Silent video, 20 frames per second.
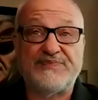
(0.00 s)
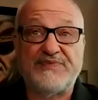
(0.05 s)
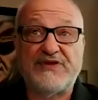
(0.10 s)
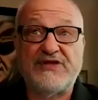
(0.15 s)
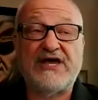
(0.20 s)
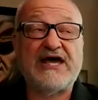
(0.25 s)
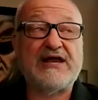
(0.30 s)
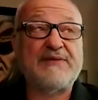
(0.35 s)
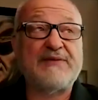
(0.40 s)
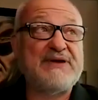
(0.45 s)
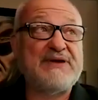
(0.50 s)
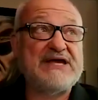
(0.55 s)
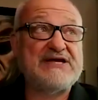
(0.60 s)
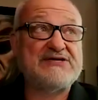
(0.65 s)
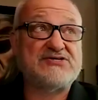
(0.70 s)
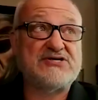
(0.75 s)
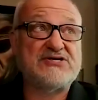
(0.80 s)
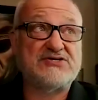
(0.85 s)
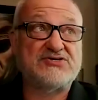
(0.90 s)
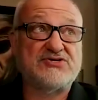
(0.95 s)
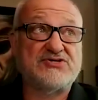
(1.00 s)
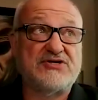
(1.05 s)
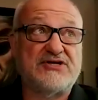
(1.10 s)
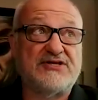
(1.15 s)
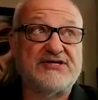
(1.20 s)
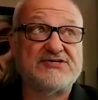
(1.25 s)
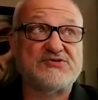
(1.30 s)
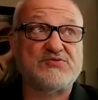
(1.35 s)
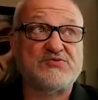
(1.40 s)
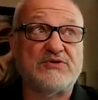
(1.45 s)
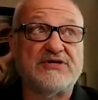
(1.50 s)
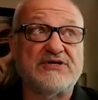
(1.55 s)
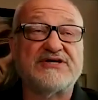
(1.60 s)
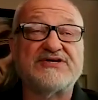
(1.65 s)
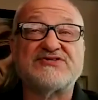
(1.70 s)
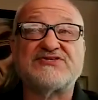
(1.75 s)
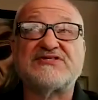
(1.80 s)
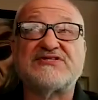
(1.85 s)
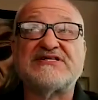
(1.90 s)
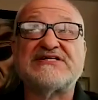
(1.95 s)
You got to pay attention to this one
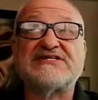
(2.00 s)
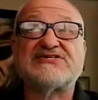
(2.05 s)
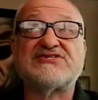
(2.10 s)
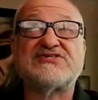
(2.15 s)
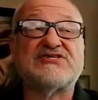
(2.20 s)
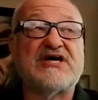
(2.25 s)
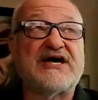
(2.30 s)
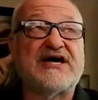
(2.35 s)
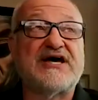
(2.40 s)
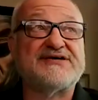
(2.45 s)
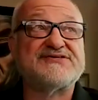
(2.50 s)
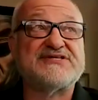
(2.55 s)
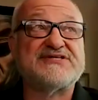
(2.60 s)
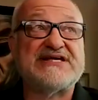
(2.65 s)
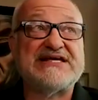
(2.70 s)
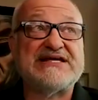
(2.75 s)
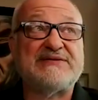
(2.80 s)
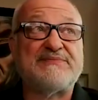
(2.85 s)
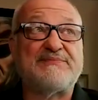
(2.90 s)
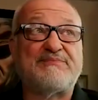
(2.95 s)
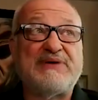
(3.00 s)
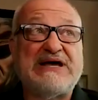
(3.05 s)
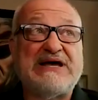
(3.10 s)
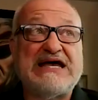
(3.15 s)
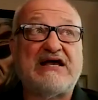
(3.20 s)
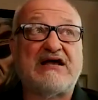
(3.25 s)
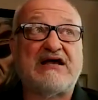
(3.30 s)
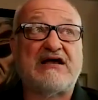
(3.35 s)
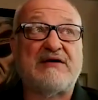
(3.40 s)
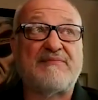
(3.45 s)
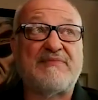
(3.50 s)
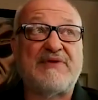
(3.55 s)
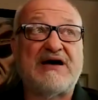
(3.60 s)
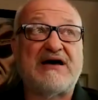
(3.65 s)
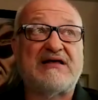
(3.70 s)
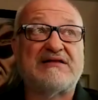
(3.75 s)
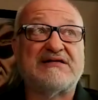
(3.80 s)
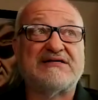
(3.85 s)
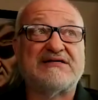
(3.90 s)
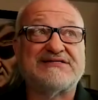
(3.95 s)
because this does impact
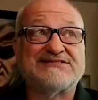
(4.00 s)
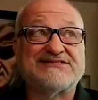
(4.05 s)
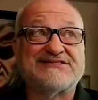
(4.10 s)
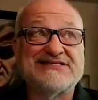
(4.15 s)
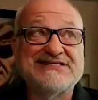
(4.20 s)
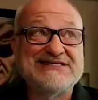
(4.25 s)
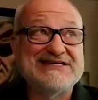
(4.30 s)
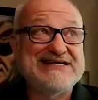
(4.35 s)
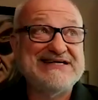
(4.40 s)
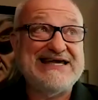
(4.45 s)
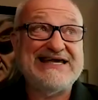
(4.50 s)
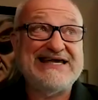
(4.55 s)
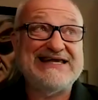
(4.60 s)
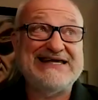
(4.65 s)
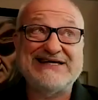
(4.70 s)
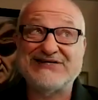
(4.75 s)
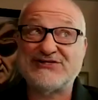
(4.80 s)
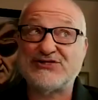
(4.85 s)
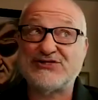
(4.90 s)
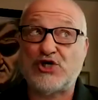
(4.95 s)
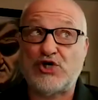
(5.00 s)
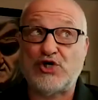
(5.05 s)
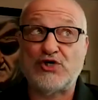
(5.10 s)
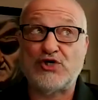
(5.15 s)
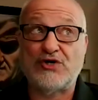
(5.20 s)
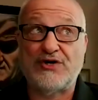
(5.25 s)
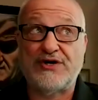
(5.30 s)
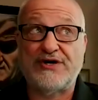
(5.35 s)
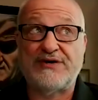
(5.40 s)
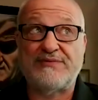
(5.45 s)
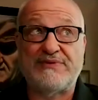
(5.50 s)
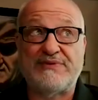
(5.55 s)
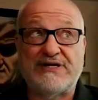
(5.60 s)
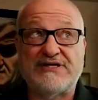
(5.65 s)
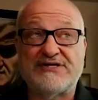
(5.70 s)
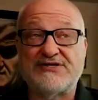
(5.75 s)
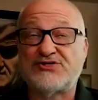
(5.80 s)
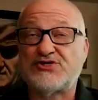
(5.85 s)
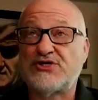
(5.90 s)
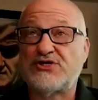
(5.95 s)
Kamala's. It is her
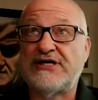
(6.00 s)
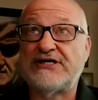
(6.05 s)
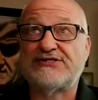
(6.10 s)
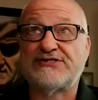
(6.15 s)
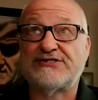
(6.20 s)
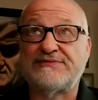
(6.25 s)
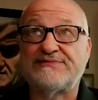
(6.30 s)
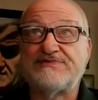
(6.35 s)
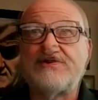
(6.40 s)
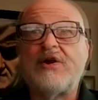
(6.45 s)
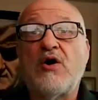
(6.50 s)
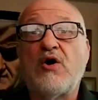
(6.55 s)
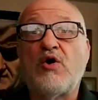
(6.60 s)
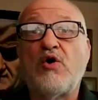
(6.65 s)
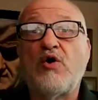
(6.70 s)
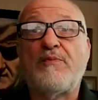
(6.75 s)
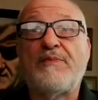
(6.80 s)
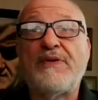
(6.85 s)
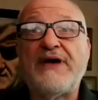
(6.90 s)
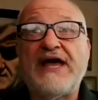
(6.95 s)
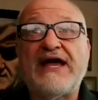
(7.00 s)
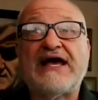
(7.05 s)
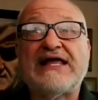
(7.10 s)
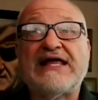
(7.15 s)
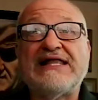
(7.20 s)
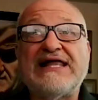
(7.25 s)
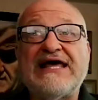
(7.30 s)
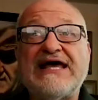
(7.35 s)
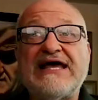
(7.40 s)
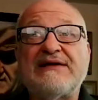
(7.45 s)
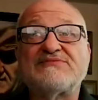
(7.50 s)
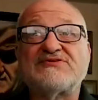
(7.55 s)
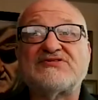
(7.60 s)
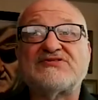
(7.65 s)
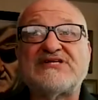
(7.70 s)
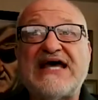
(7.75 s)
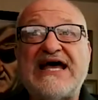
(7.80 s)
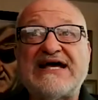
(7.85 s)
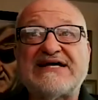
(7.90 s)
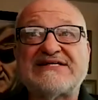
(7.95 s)
administration. OPEC claims
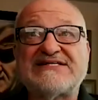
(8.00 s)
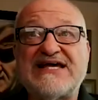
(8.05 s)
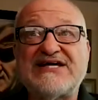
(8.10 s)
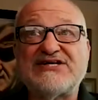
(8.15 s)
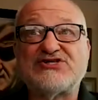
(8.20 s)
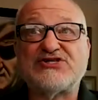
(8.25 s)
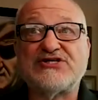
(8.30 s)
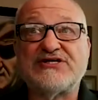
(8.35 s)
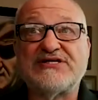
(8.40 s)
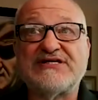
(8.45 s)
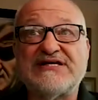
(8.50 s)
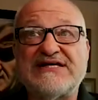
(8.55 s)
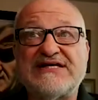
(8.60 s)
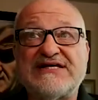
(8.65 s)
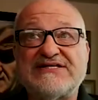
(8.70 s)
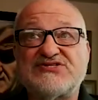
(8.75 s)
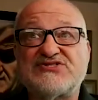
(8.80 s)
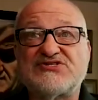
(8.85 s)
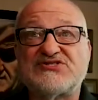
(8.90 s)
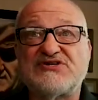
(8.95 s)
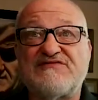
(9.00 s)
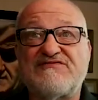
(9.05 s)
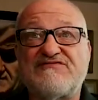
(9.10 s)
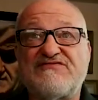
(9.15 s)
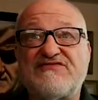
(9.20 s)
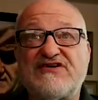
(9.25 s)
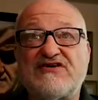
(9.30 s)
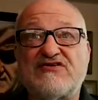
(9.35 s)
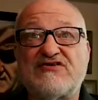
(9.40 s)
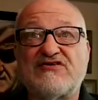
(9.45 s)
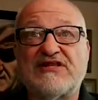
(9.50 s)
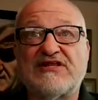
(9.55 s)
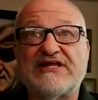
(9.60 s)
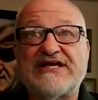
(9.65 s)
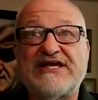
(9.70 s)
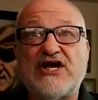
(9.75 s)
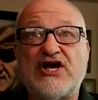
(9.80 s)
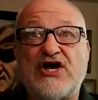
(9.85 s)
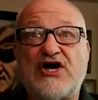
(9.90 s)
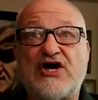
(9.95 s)
taxation is
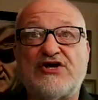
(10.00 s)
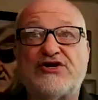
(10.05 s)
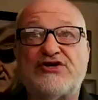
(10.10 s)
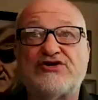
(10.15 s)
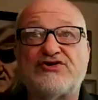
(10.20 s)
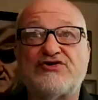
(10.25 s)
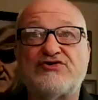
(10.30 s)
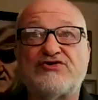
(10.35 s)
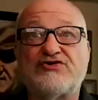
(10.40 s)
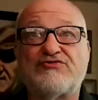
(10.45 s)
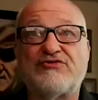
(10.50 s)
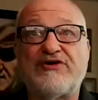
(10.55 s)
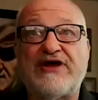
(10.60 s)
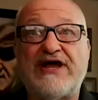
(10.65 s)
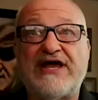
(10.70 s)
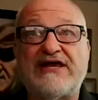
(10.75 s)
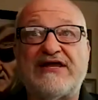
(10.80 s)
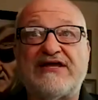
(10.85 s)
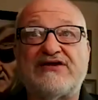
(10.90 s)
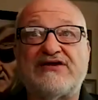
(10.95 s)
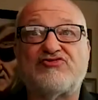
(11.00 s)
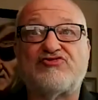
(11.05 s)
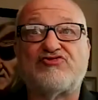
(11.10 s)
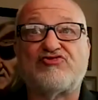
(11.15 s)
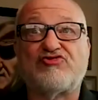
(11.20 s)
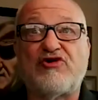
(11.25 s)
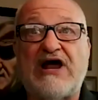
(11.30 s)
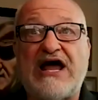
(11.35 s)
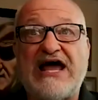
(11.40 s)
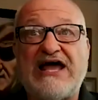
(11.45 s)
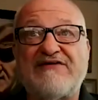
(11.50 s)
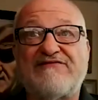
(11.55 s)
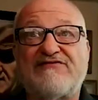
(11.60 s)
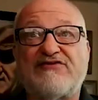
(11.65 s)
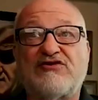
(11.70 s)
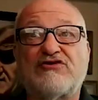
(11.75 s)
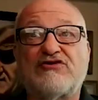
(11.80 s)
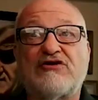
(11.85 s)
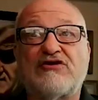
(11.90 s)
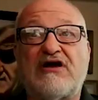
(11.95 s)
severely underrated
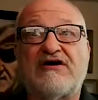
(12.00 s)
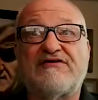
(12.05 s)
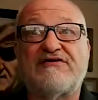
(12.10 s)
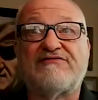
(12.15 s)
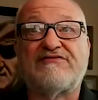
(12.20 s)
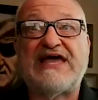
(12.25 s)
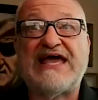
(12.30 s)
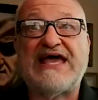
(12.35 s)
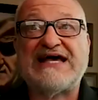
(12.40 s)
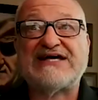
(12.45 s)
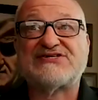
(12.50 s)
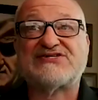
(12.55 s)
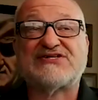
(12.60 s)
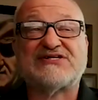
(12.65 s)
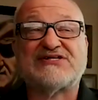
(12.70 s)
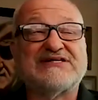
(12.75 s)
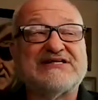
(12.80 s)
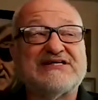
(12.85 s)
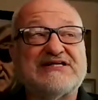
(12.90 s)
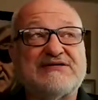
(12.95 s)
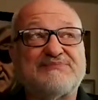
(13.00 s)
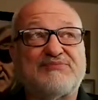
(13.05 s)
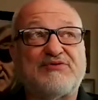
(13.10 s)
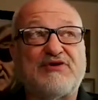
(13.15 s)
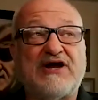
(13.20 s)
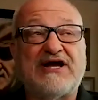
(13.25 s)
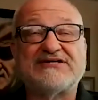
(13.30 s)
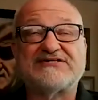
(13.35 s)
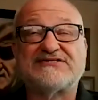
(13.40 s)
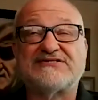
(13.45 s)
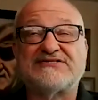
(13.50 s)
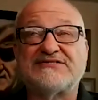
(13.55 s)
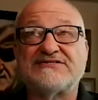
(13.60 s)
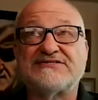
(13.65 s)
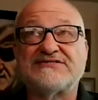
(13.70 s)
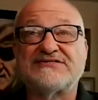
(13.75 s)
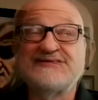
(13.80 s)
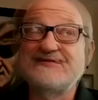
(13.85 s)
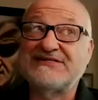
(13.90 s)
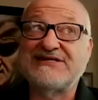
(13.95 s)
driver of gasoline prices.
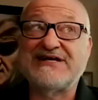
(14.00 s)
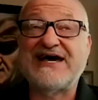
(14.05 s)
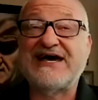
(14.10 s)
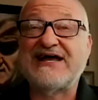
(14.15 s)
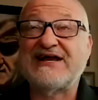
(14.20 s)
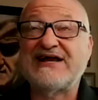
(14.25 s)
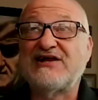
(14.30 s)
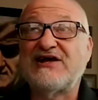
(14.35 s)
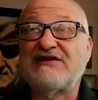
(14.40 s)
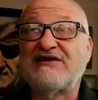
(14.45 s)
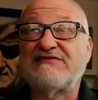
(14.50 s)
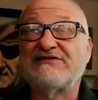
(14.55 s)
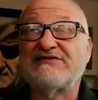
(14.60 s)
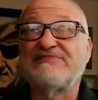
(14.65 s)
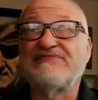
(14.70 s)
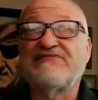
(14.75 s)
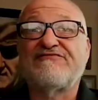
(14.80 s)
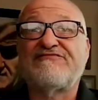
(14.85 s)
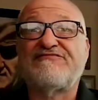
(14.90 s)
You got to love it.